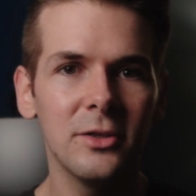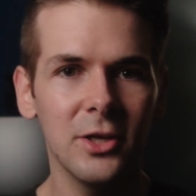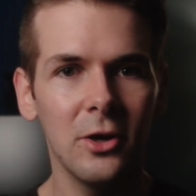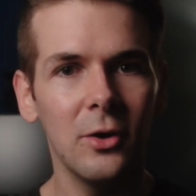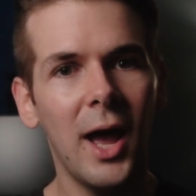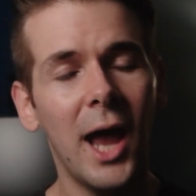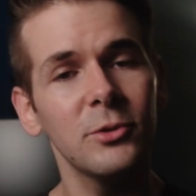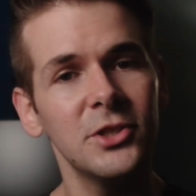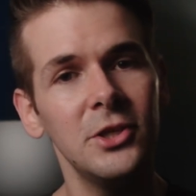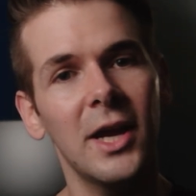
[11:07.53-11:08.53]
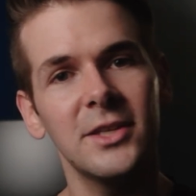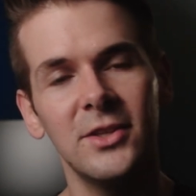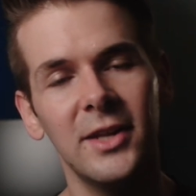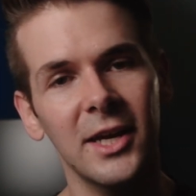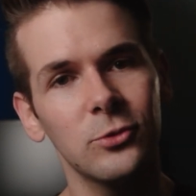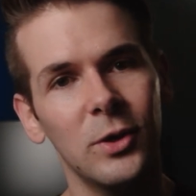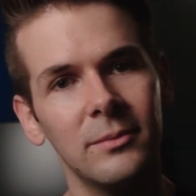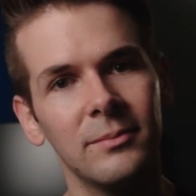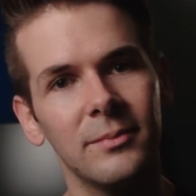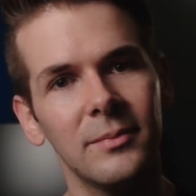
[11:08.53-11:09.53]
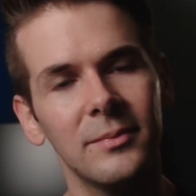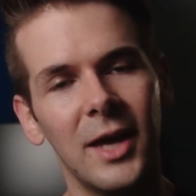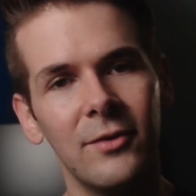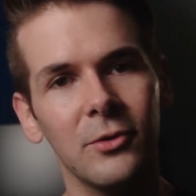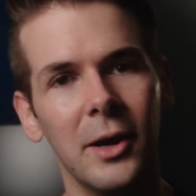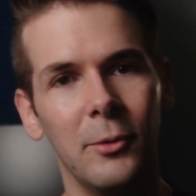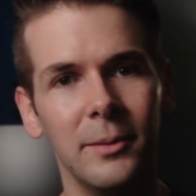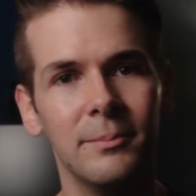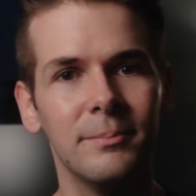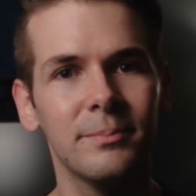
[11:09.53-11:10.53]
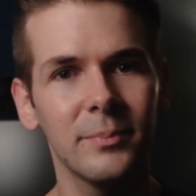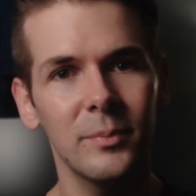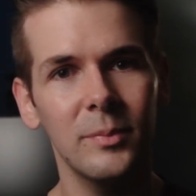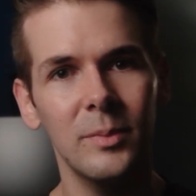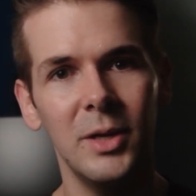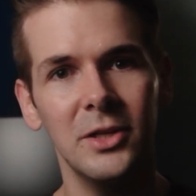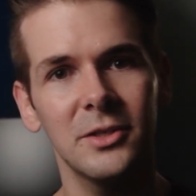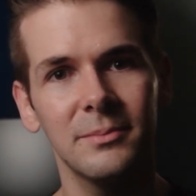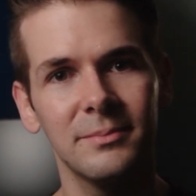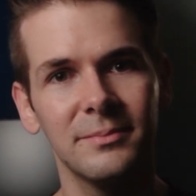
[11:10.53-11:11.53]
So I will see you guys in the next one. Have a great one. Peace.